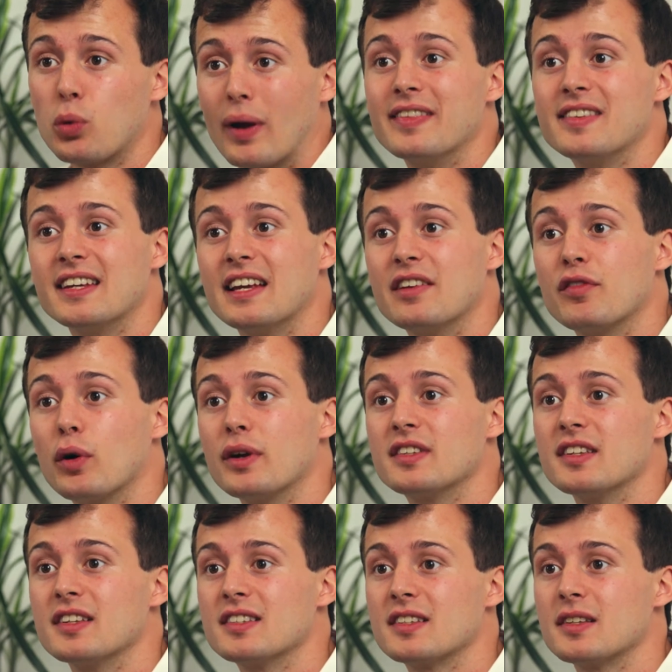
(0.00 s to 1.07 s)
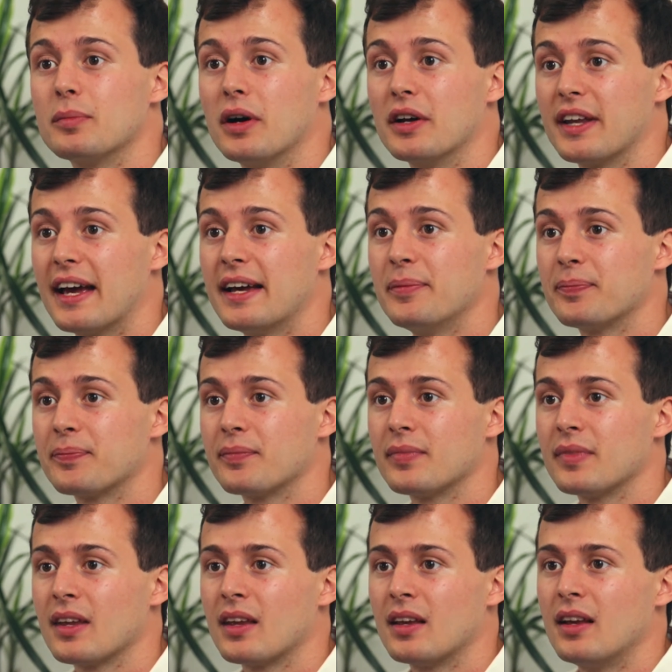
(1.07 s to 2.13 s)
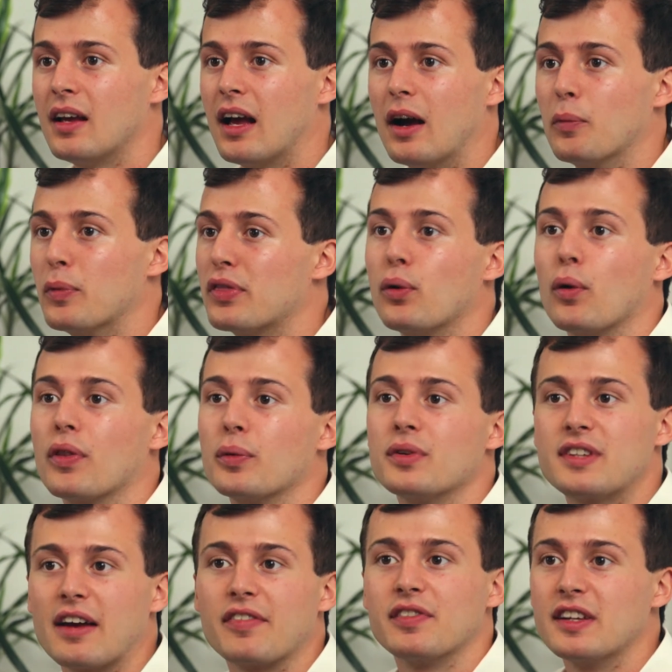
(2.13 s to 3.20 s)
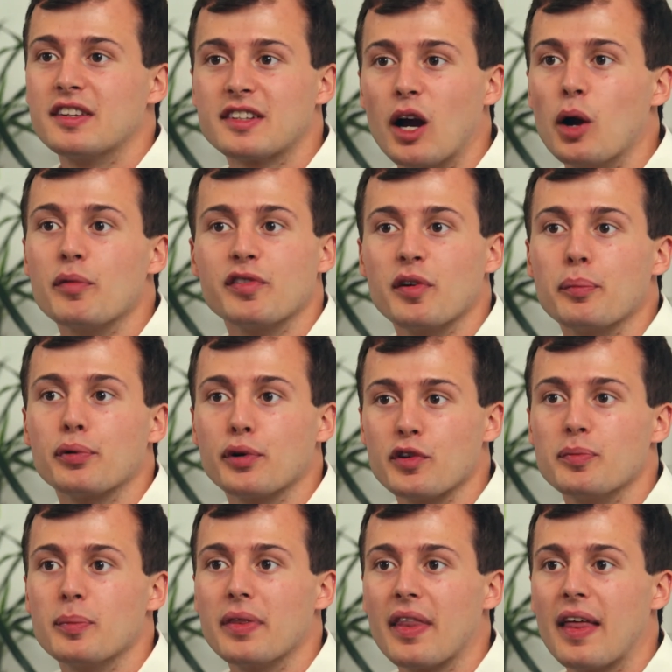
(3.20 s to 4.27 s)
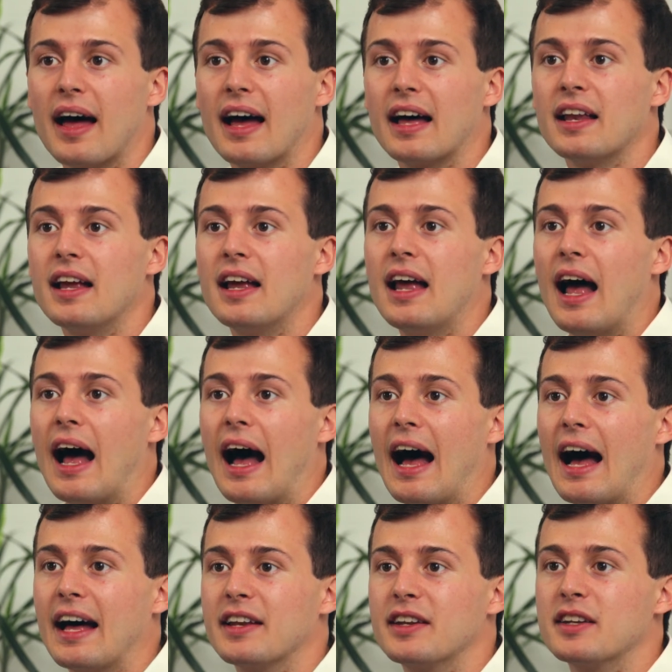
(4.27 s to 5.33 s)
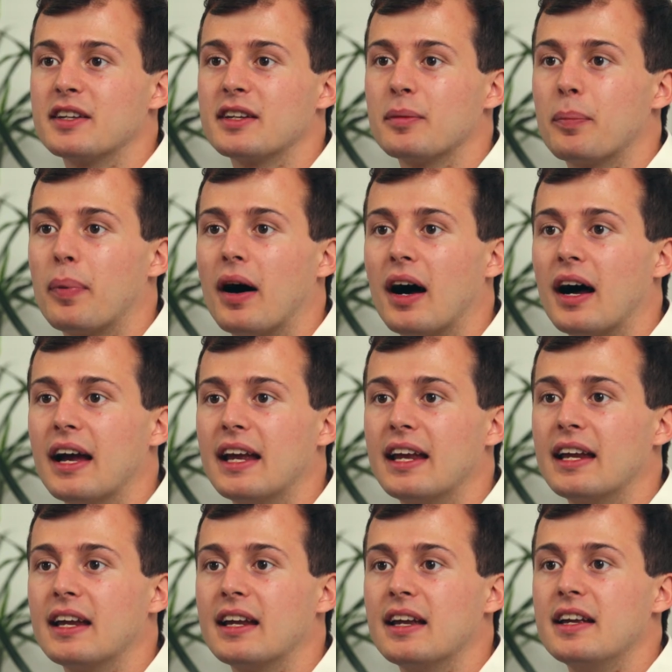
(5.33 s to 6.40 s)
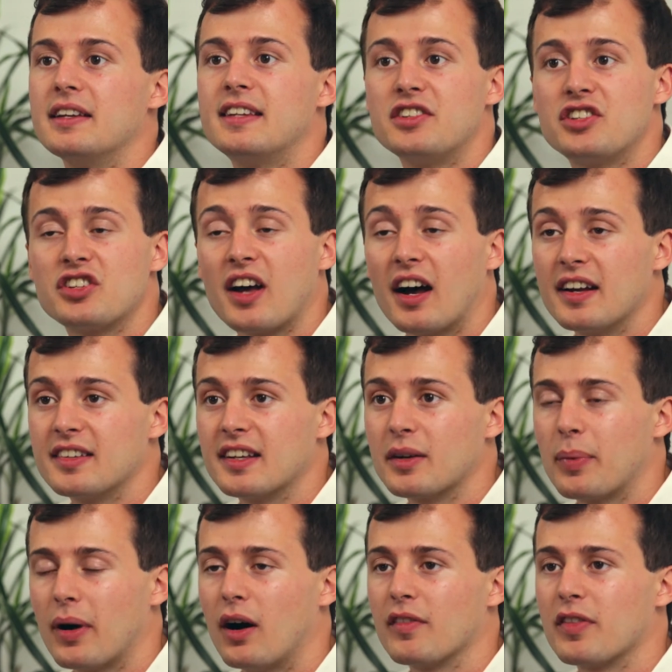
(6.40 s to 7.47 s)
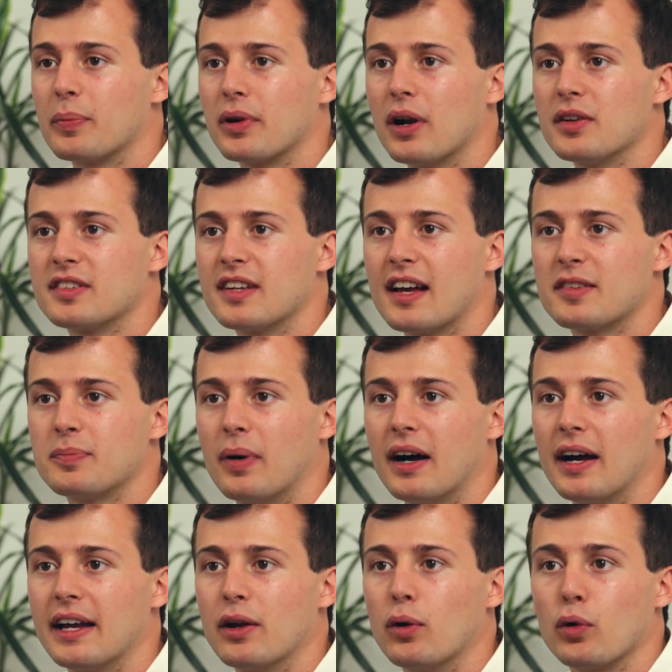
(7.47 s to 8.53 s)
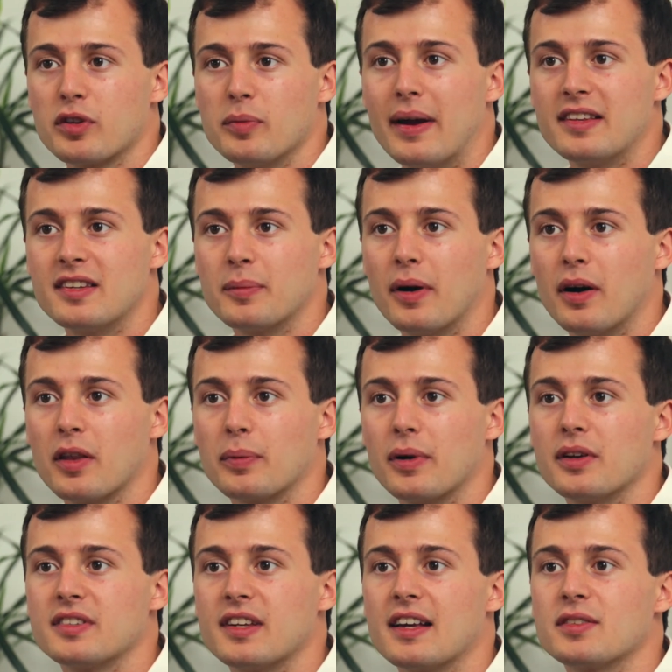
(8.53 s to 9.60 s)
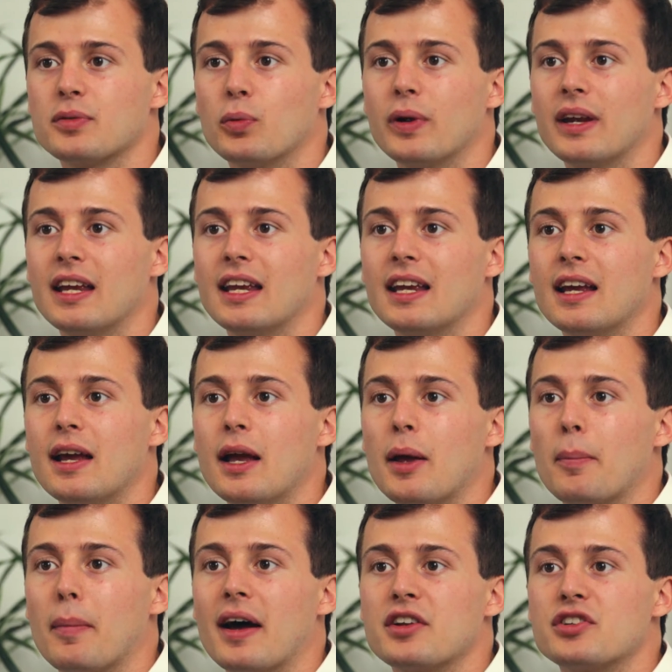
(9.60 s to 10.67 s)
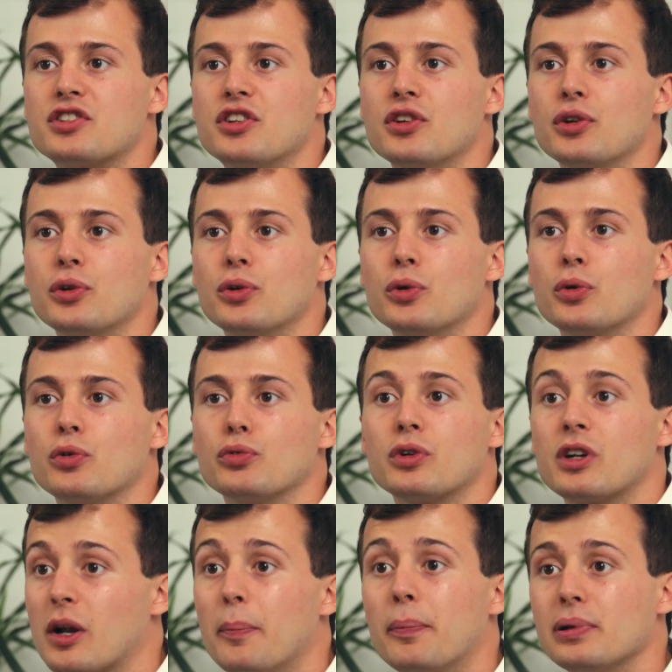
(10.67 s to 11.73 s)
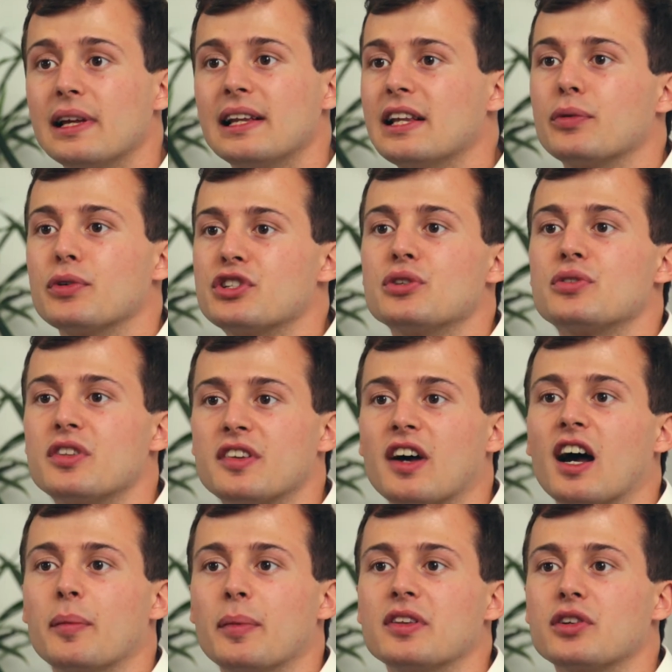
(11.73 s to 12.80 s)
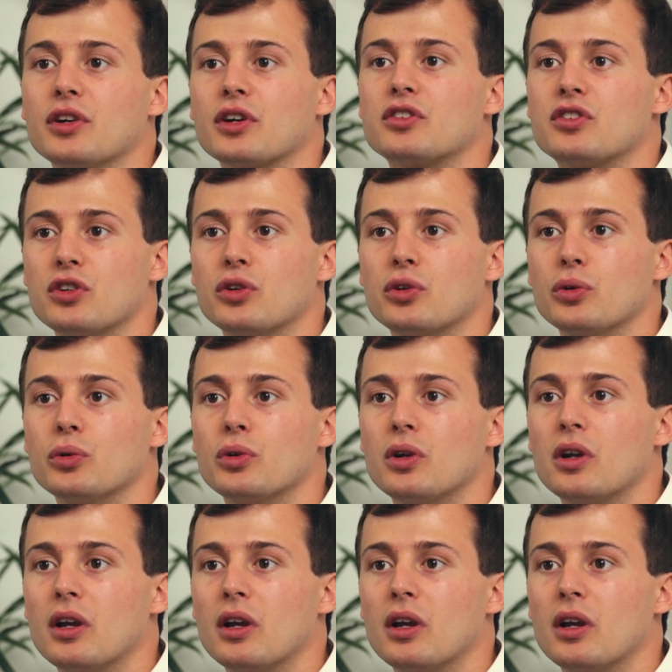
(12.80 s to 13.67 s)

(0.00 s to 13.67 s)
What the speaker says: 20 invoices per day, and we thought there was definitely scope for improvement there. And by digitizing part of the process, by automating part of the process, we managed to completely reduce the time it took to